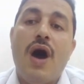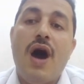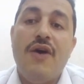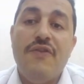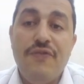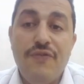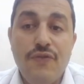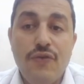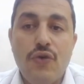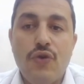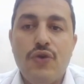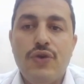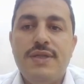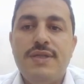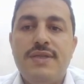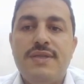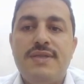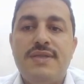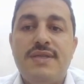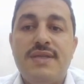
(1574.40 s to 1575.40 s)

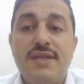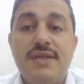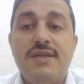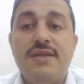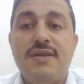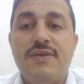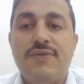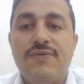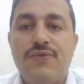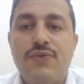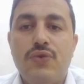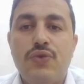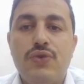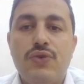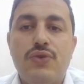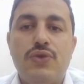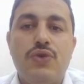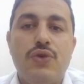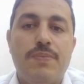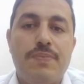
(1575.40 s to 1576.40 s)
avoid certain
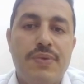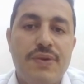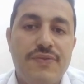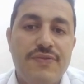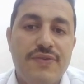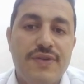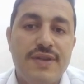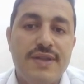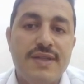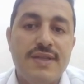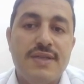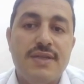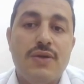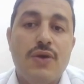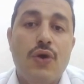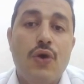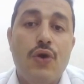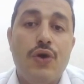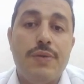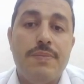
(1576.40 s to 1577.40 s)
food to prevent
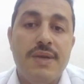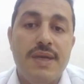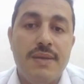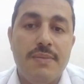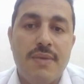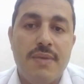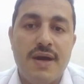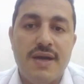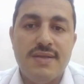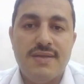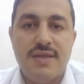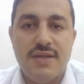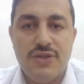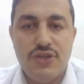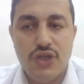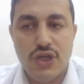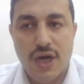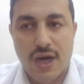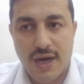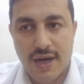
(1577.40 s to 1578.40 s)
or minimize the
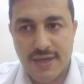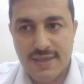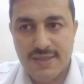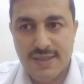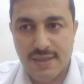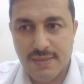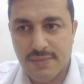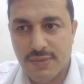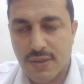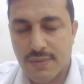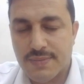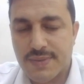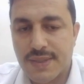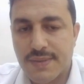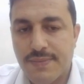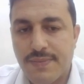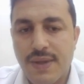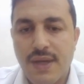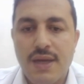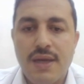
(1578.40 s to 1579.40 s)
GI
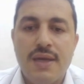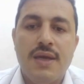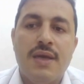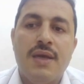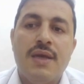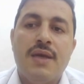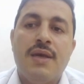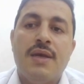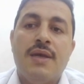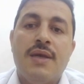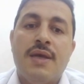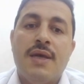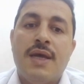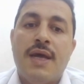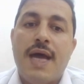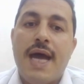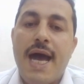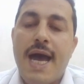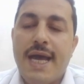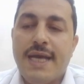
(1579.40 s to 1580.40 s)
symptoms.
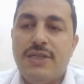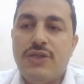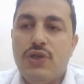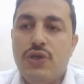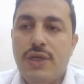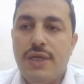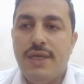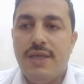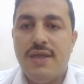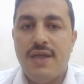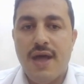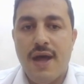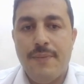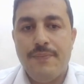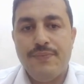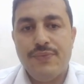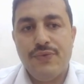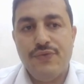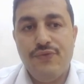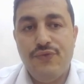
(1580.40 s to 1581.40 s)
Actually, the
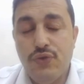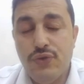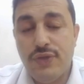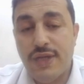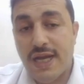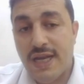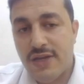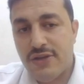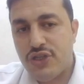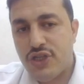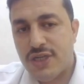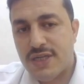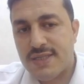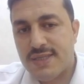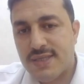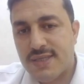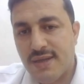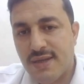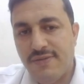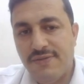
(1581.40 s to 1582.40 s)
food allergy
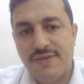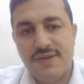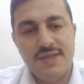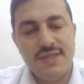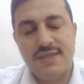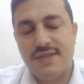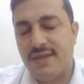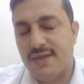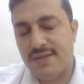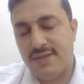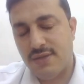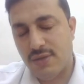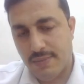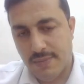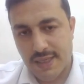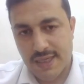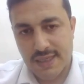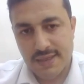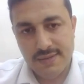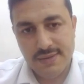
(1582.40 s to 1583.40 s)
itself is not
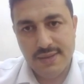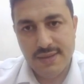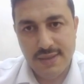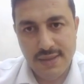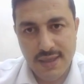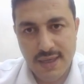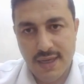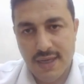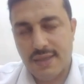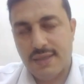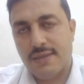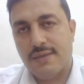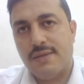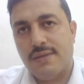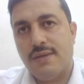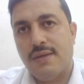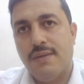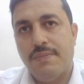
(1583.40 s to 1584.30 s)
dominant in